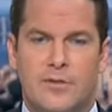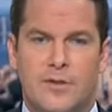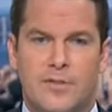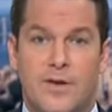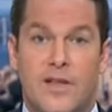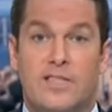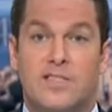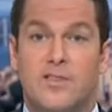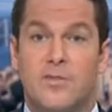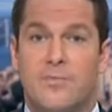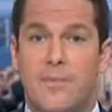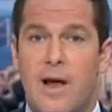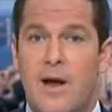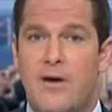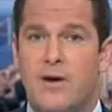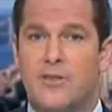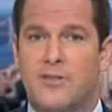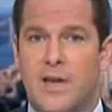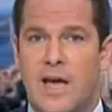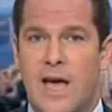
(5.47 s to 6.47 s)
Defense of
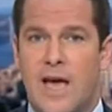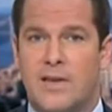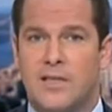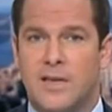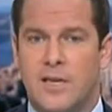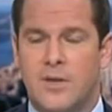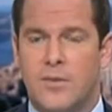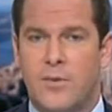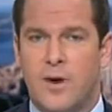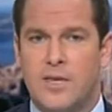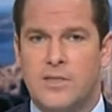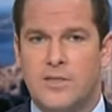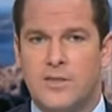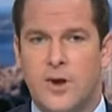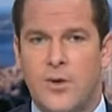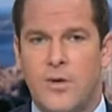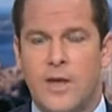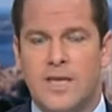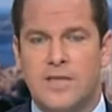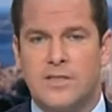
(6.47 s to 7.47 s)
Marriage Act, otherwise
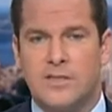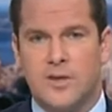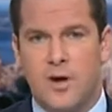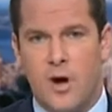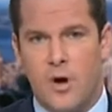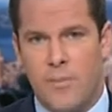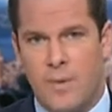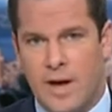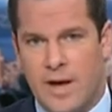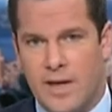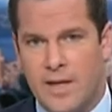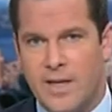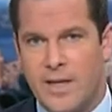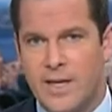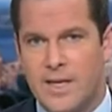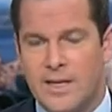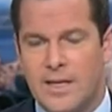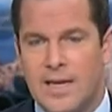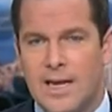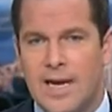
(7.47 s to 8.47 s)
known as DOMA. The